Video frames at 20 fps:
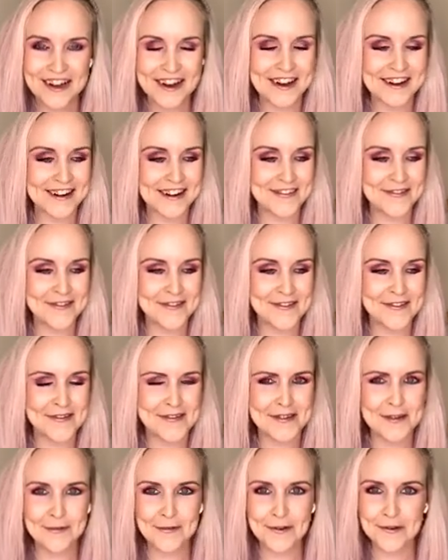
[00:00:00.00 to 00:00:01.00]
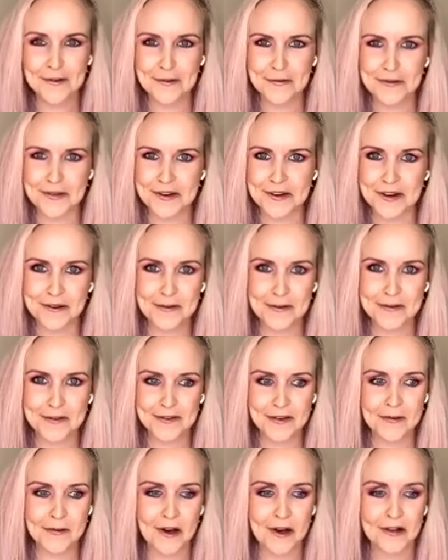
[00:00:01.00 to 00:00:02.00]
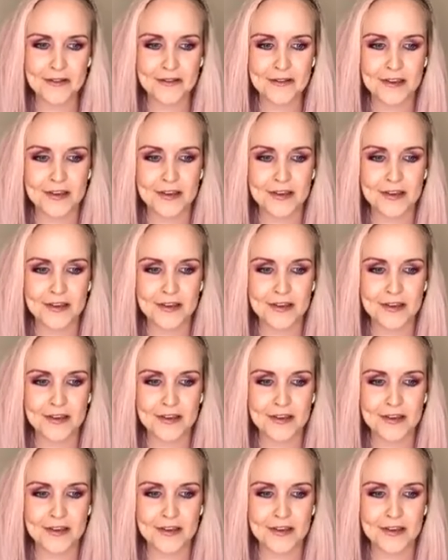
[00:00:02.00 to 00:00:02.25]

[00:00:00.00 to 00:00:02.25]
And it was difficult, you know, it was so hard